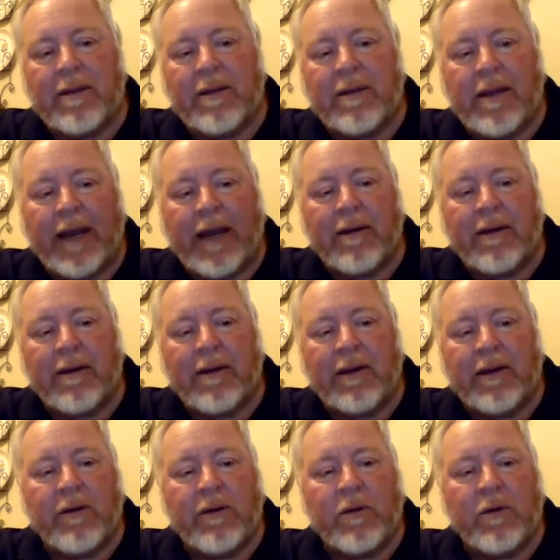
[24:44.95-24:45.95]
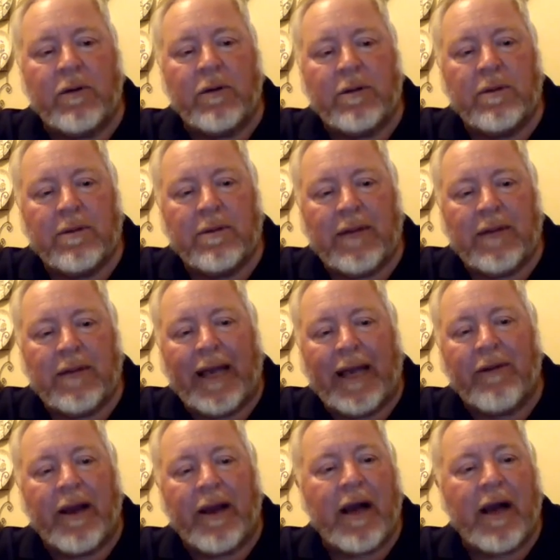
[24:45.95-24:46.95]
to their local land
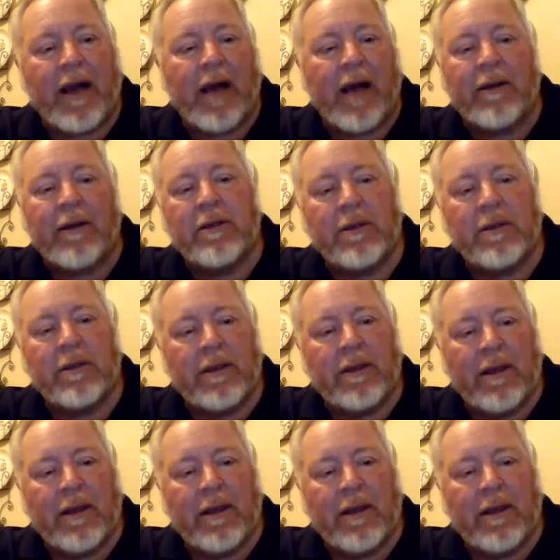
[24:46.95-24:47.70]
grant college,